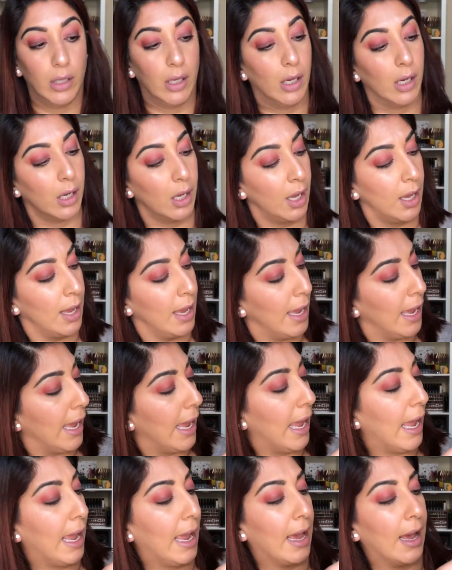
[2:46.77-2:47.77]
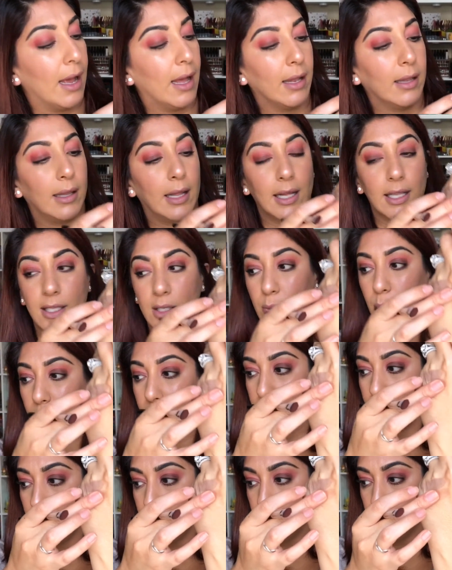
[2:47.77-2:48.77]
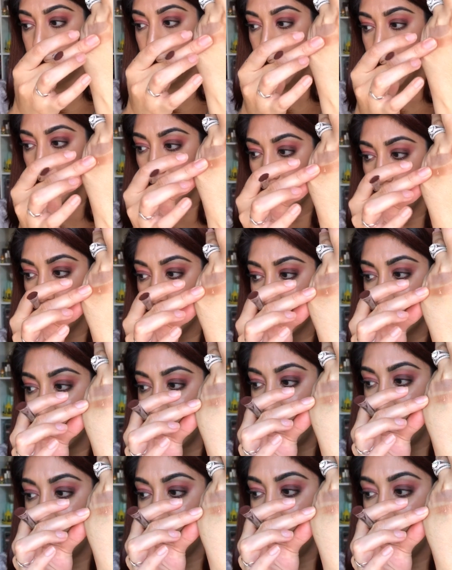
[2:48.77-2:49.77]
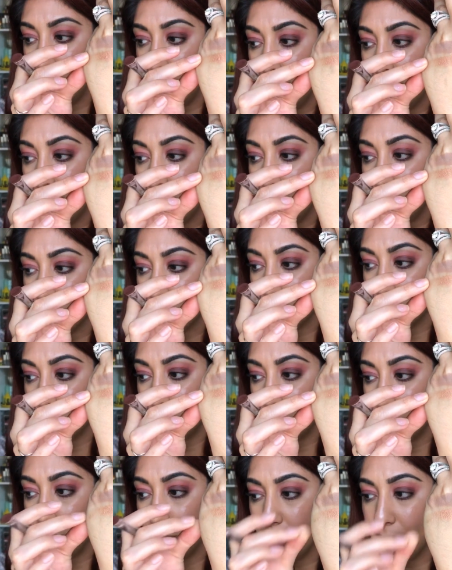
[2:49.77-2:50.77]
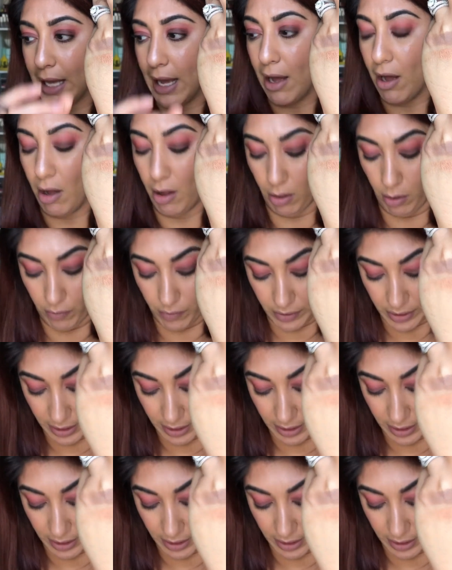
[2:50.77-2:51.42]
look, and that's what that shade looks like. So we're gonna put that all over